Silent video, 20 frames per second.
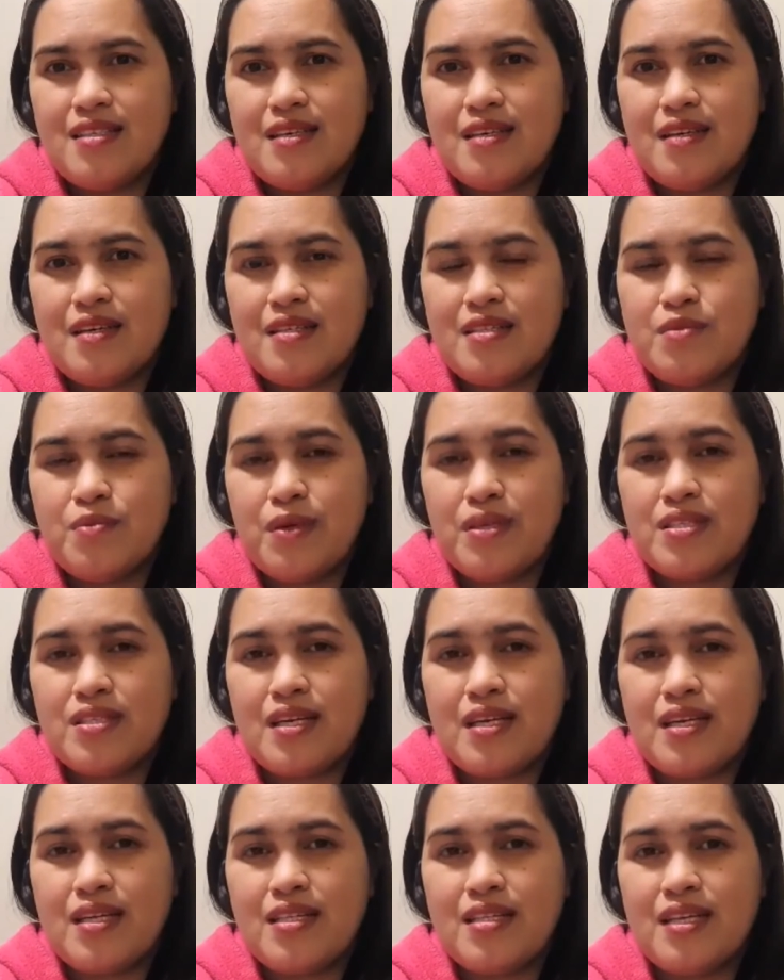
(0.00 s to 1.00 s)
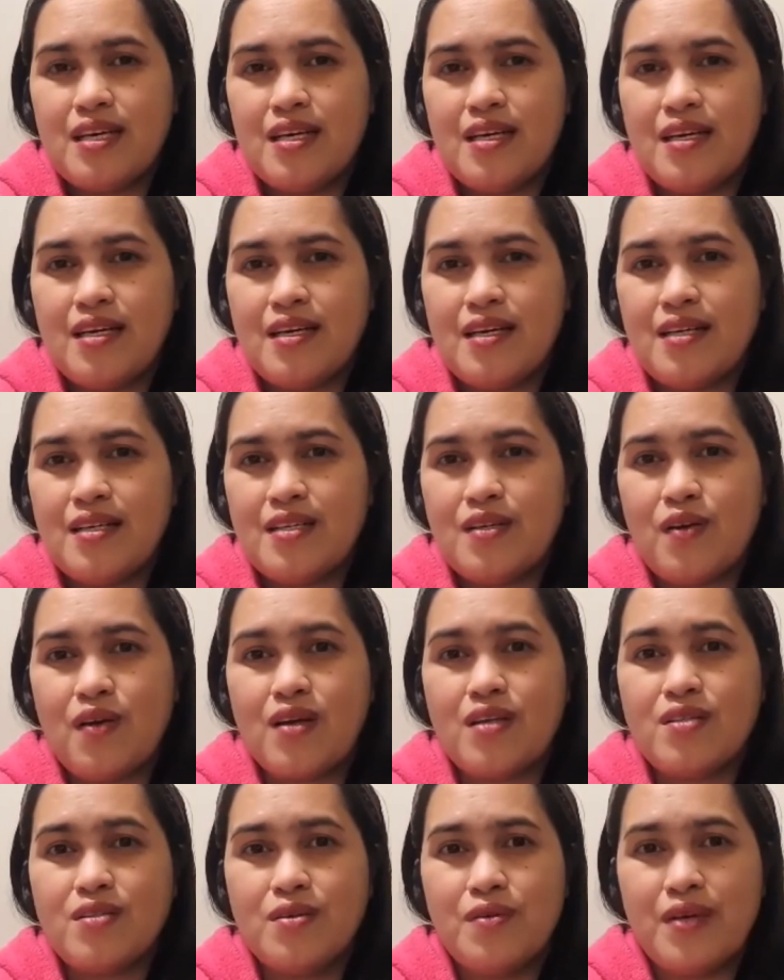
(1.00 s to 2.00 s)
especially na you
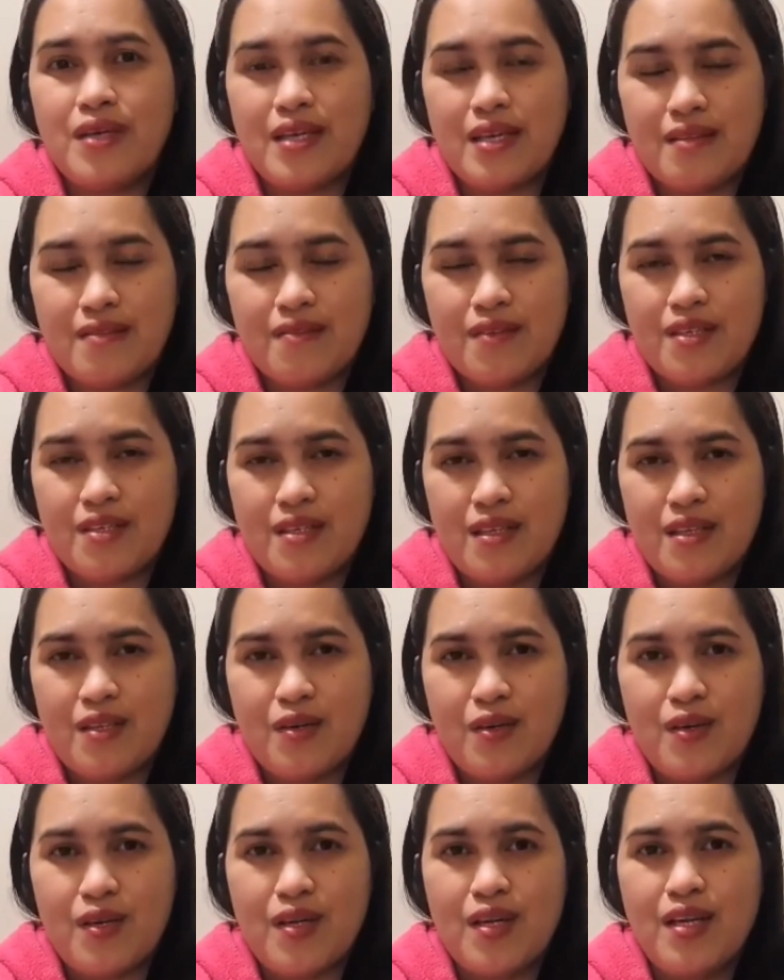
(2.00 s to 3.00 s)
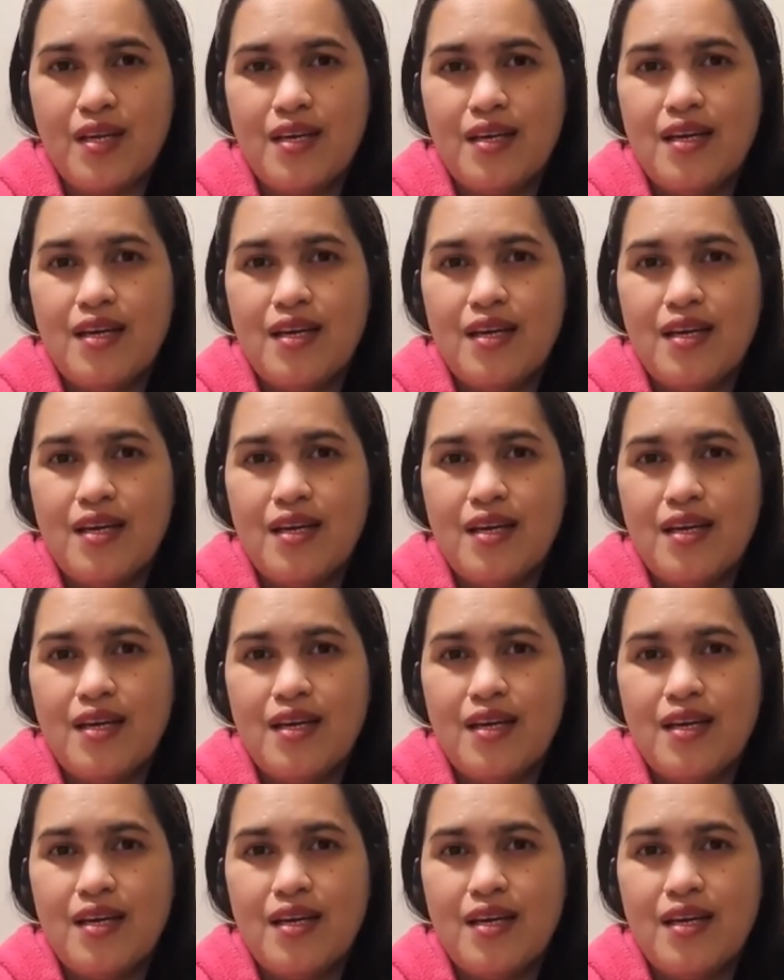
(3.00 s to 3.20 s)
are doing it for the Lord.